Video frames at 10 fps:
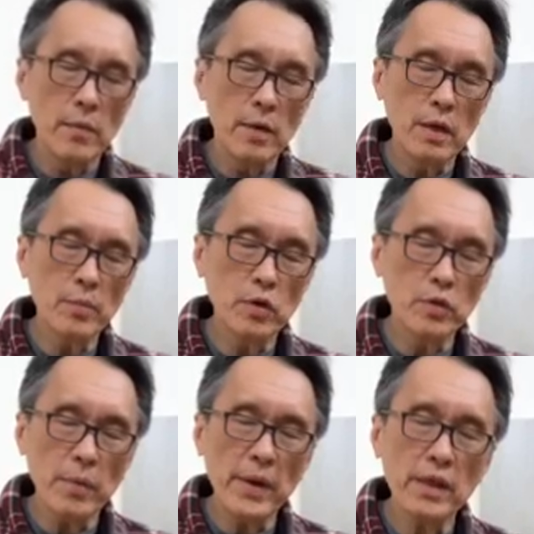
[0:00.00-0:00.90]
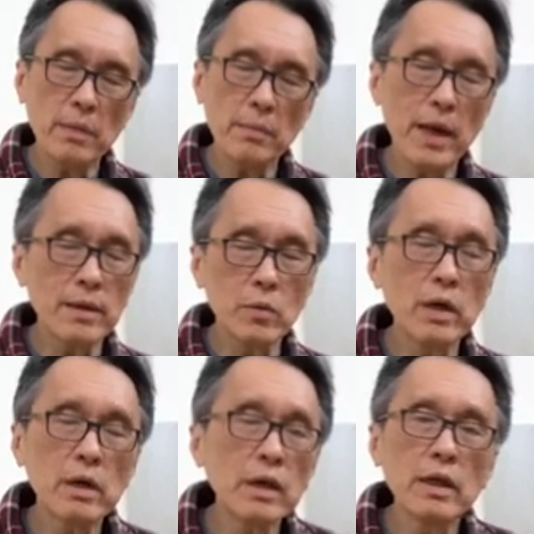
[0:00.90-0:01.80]
impulse momentum part, we
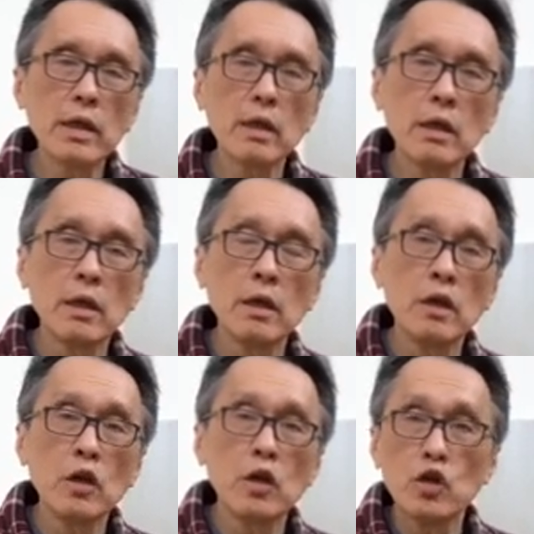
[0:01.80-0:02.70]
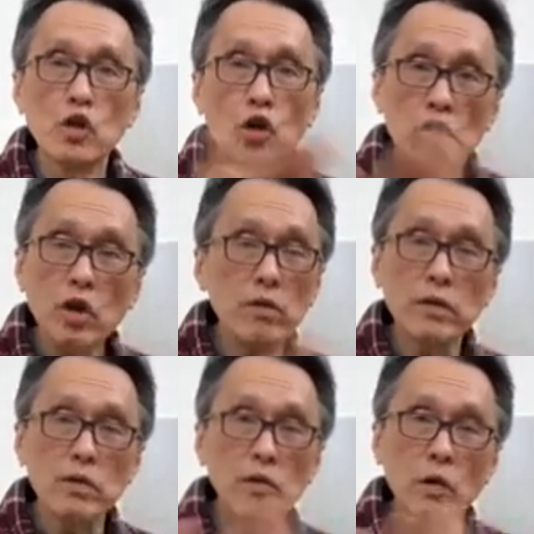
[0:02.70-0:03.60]
really don't
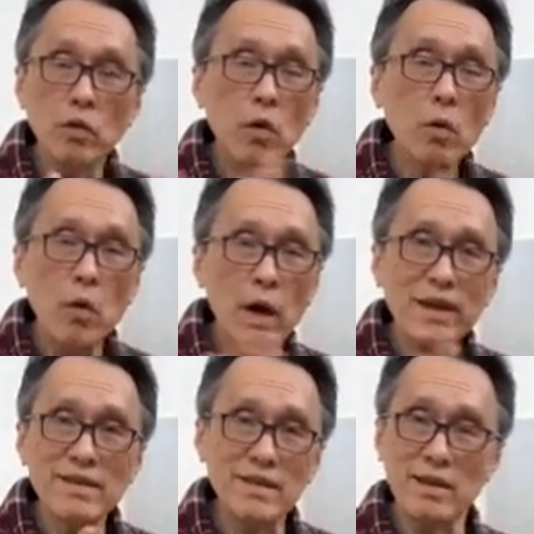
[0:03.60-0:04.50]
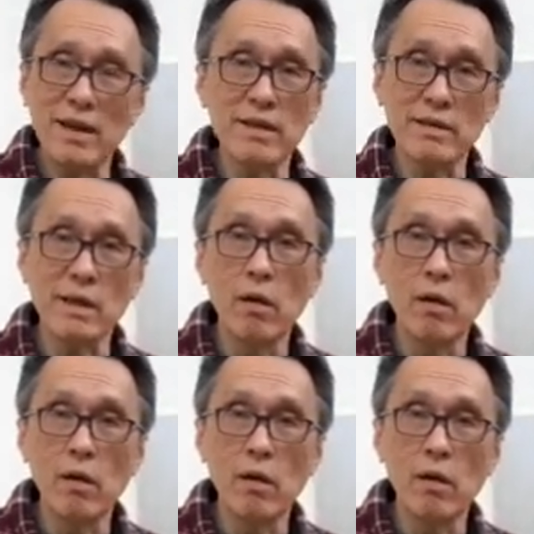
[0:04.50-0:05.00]
know what is a tan sao.